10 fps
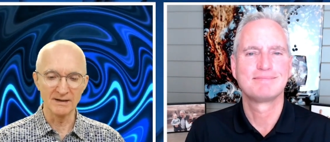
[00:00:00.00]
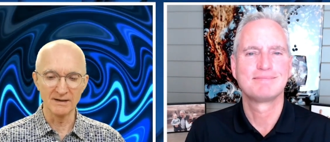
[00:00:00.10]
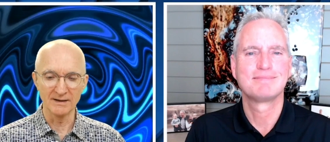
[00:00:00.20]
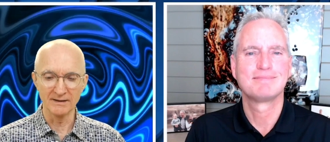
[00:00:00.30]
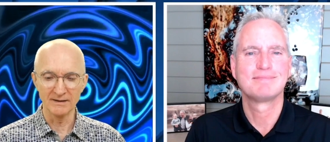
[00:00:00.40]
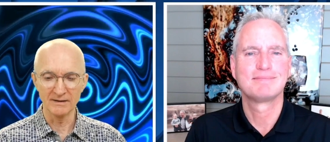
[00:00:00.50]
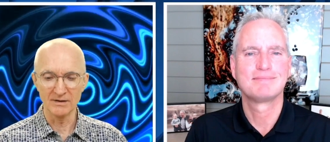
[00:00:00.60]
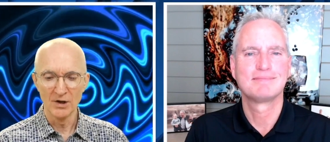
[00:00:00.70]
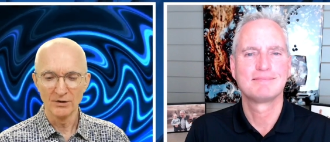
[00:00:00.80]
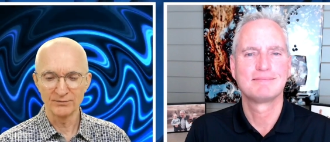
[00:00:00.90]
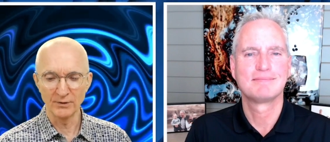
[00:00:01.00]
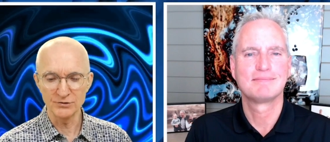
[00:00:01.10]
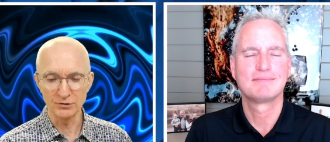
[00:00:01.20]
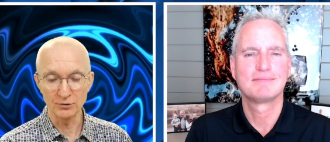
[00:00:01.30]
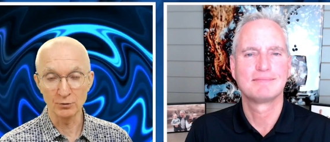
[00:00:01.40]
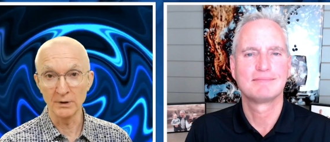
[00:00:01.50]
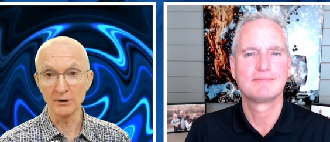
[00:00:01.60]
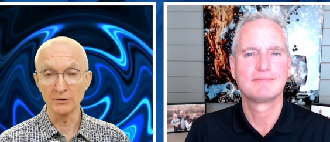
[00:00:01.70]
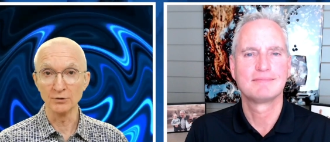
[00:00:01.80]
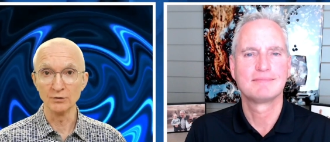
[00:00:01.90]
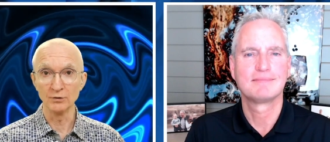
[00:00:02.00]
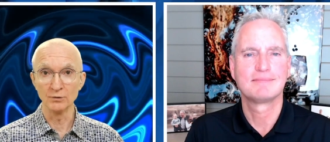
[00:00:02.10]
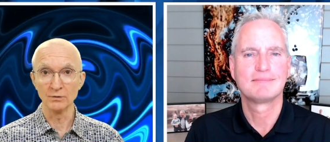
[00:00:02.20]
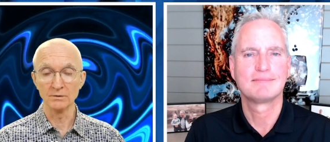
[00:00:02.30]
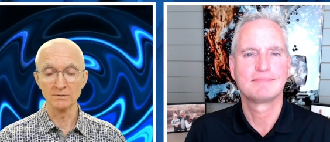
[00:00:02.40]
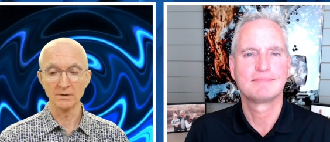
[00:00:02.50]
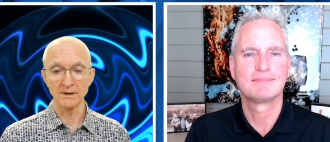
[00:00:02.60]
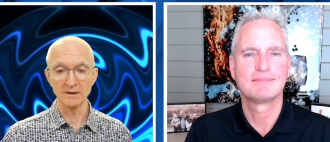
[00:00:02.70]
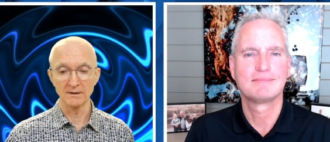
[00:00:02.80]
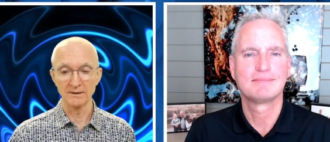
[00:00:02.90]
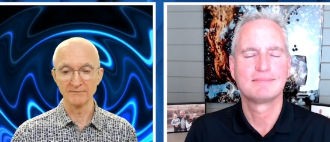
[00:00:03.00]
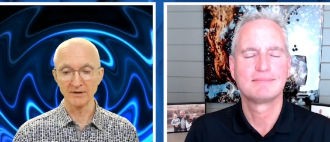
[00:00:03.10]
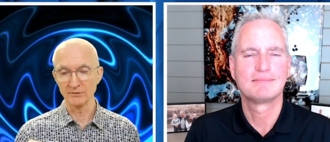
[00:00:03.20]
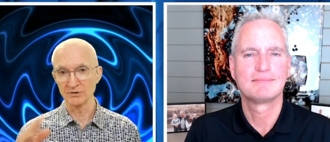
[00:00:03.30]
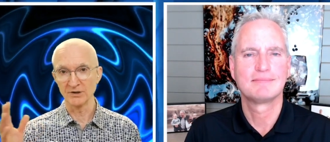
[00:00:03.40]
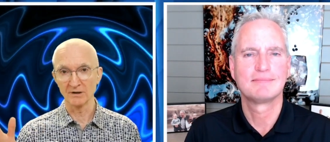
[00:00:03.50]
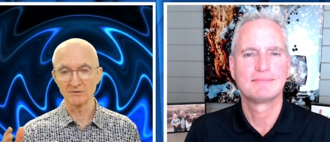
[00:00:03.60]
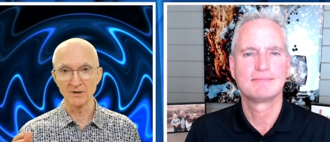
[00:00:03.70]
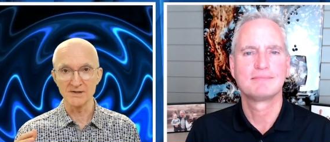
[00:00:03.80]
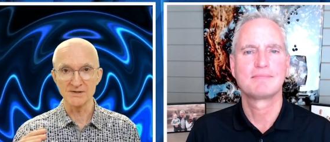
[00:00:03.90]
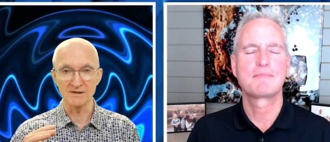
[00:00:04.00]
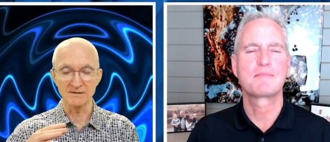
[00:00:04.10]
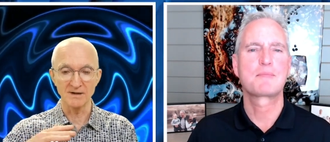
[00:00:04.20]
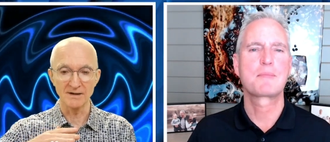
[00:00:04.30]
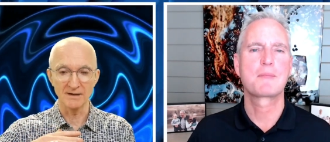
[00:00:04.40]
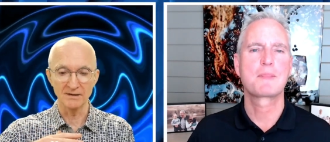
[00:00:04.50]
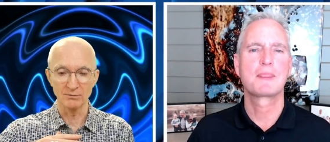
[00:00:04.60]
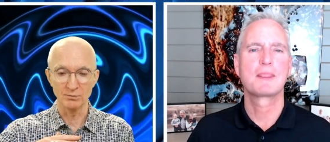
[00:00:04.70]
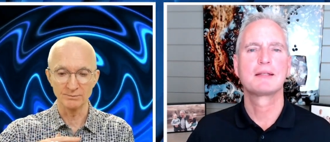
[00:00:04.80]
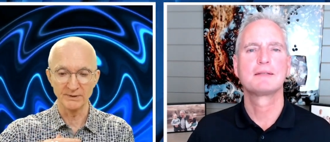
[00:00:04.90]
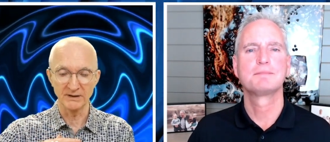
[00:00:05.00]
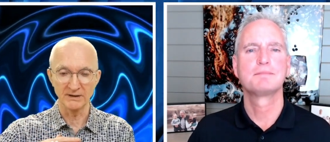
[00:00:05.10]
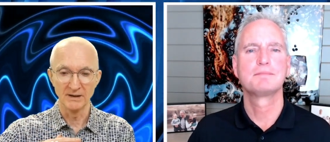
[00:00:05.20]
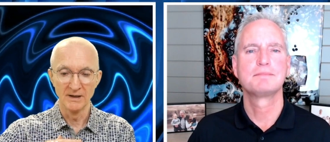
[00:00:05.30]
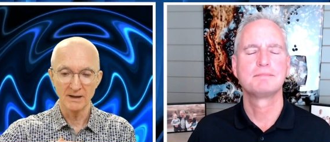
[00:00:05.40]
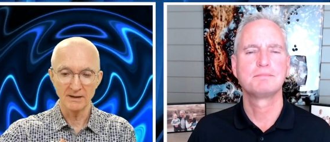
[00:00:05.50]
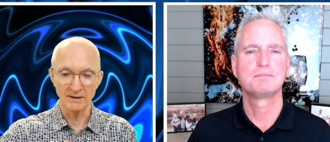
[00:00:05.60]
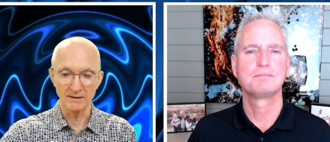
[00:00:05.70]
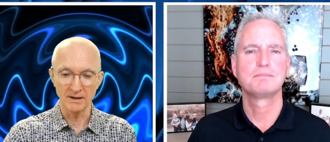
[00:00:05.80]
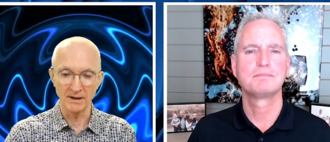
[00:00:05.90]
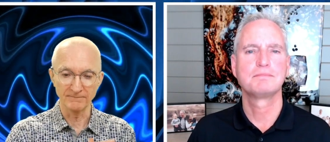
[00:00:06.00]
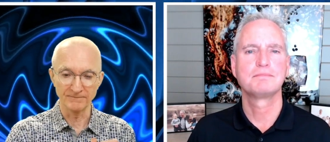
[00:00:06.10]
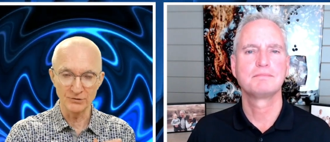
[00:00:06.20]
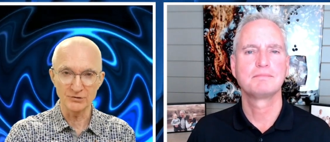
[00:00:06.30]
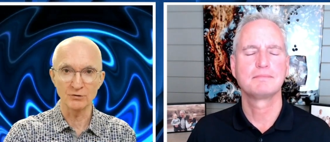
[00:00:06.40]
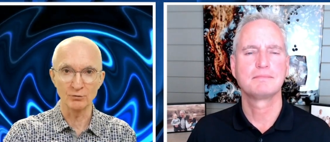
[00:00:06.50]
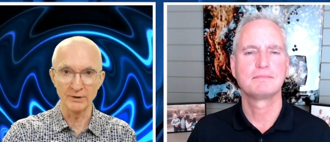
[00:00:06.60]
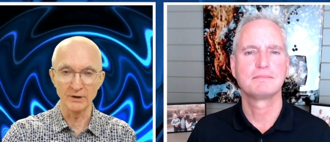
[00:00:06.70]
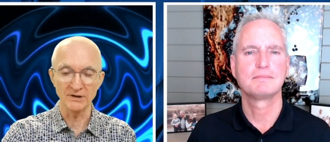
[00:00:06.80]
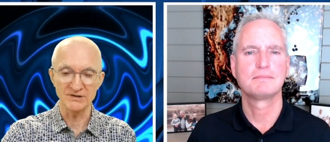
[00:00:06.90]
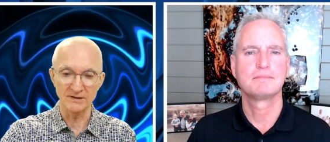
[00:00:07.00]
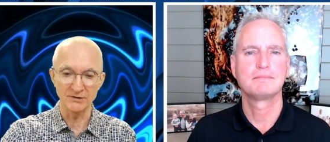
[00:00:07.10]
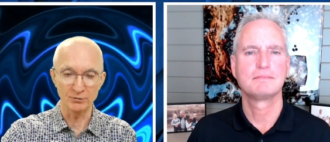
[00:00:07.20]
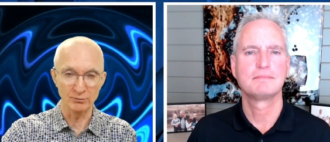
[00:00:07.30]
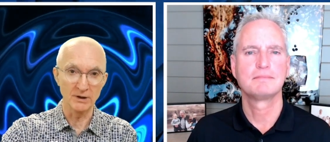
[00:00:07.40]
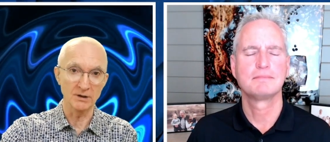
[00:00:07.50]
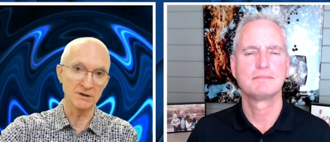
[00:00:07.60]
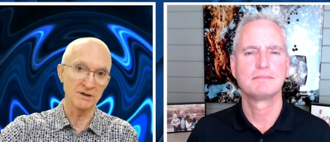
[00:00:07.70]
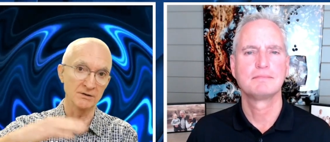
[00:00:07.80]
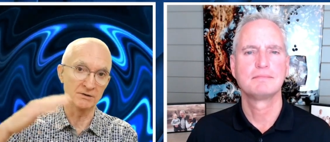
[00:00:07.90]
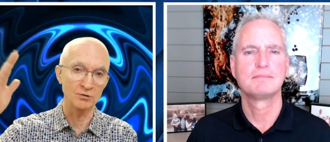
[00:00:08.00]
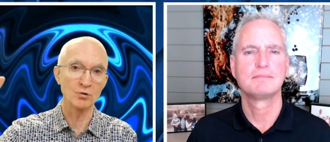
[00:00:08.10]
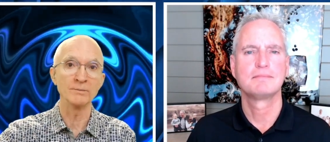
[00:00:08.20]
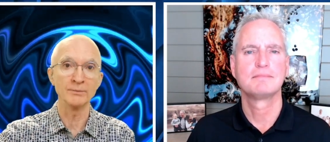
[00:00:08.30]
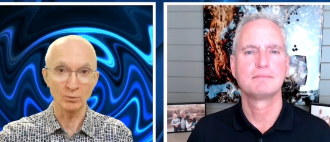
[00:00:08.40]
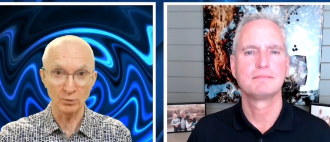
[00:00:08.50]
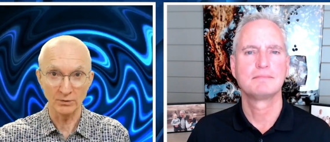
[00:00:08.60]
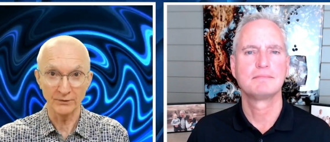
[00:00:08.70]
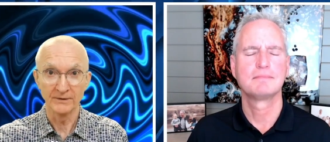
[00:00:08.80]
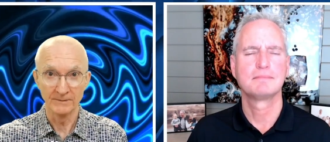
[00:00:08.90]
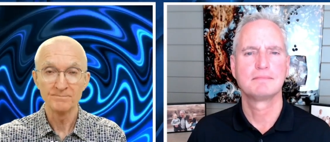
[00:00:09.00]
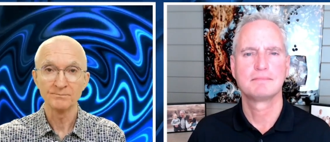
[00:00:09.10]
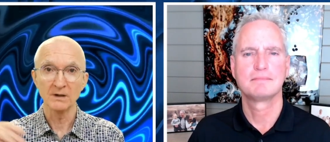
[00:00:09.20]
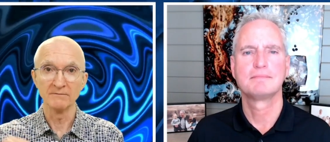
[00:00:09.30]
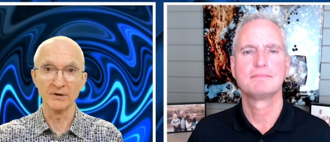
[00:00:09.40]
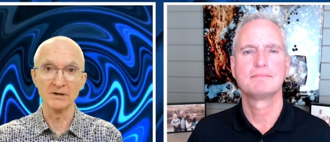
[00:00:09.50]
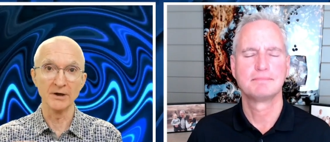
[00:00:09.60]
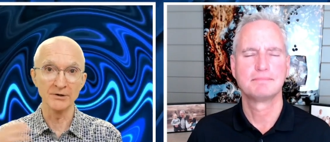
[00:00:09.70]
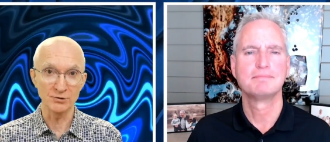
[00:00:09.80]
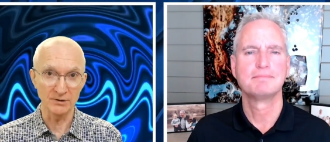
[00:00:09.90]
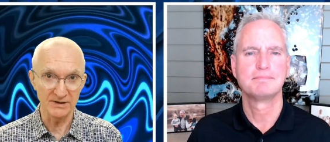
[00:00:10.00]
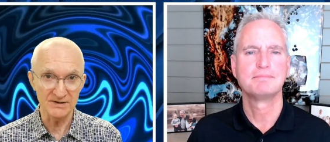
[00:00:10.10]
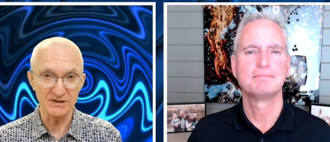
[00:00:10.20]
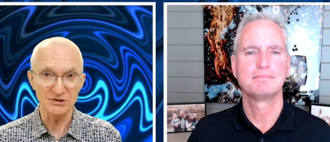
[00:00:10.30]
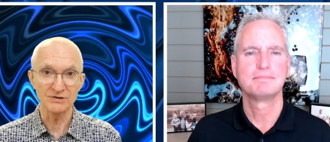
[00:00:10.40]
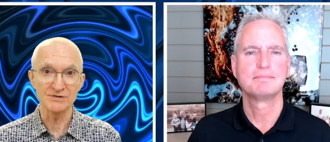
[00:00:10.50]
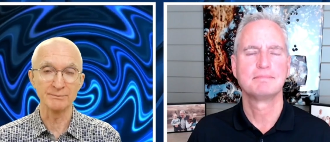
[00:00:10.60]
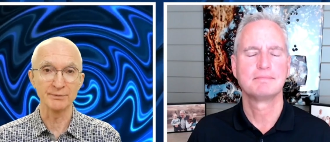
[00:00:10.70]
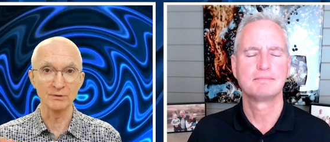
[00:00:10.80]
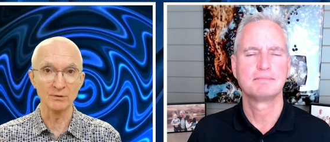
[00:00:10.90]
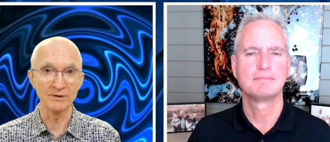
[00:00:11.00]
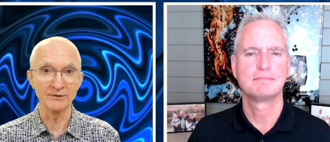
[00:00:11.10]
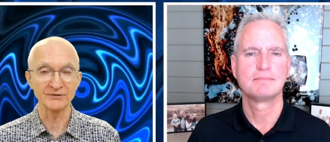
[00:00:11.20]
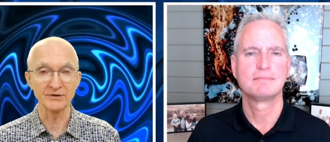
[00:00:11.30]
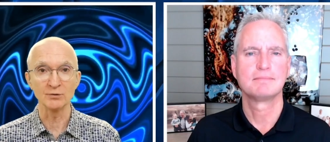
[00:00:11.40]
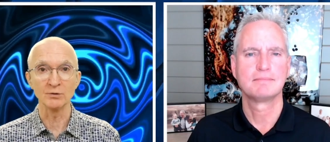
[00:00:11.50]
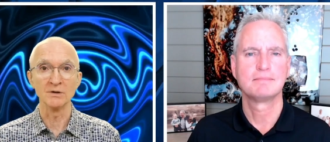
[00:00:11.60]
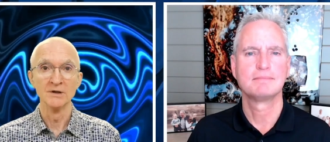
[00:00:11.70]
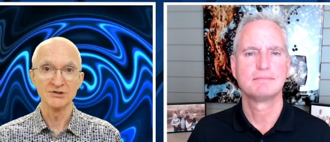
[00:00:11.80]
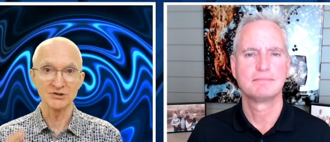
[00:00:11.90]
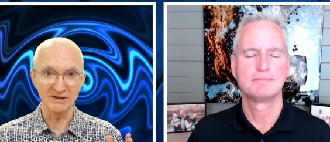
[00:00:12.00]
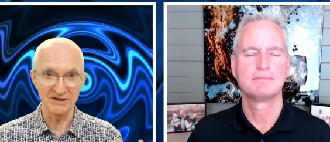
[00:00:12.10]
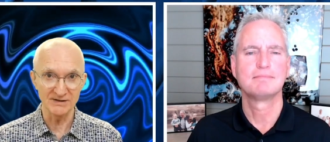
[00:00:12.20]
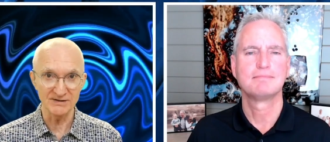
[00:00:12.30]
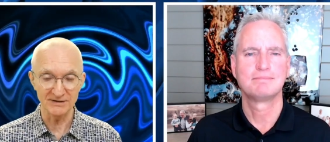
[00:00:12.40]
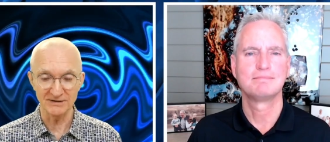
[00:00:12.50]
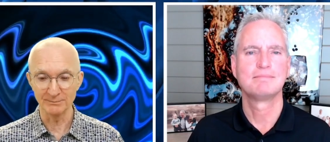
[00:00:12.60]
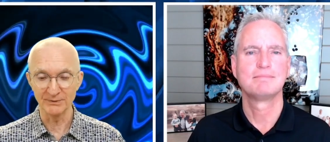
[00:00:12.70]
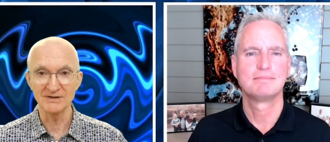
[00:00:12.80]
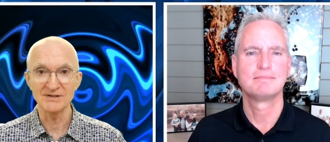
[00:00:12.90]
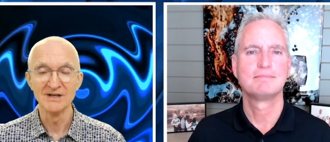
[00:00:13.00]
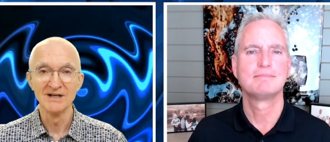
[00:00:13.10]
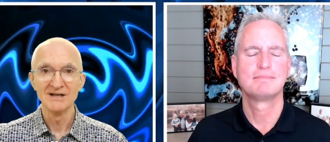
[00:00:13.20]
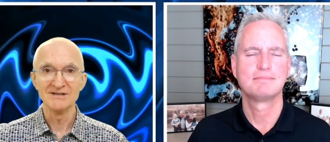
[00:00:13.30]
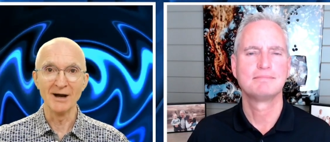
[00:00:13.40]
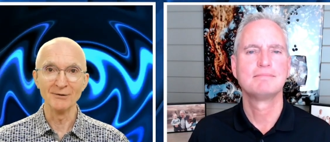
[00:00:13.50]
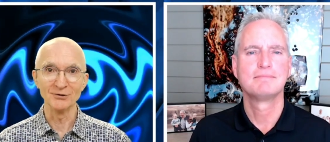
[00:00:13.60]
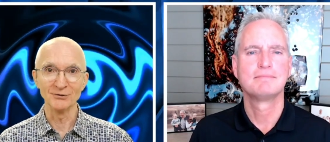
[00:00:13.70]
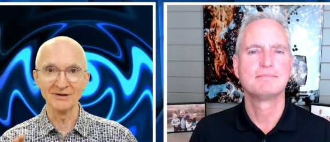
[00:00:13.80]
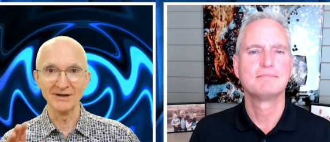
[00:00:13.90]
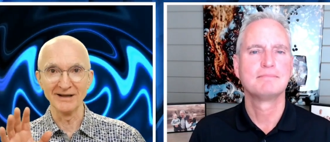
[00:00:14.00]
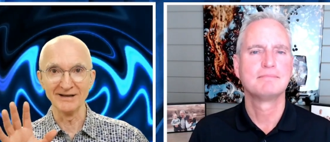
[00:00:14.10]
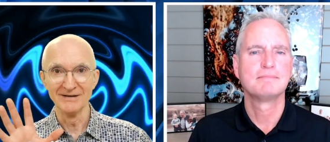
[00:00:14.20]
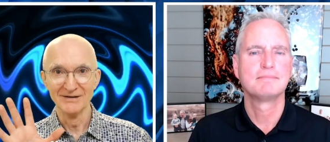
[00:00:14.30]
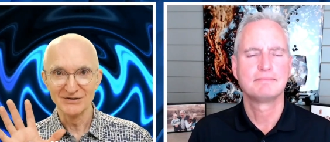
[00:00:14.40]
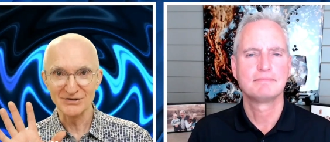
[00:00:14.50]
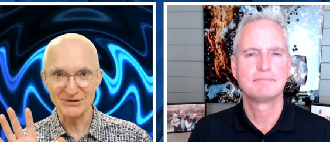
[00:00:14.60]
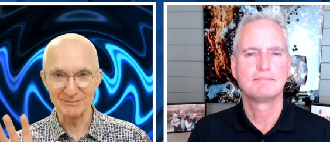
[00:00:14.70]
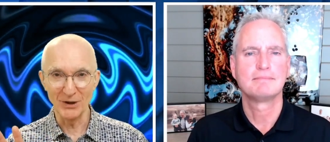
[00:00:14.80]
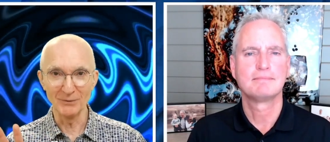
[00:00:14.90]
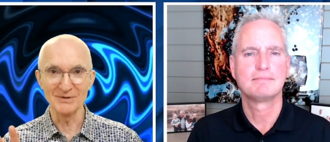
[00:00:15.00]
Speaker 1: uh, throughout your career. Your, uh, if I could characterize it, it would be a first career, extended career in corporate world, very large organizations, Imperial Oil, Suncor, gigantic companies. Now you're in a small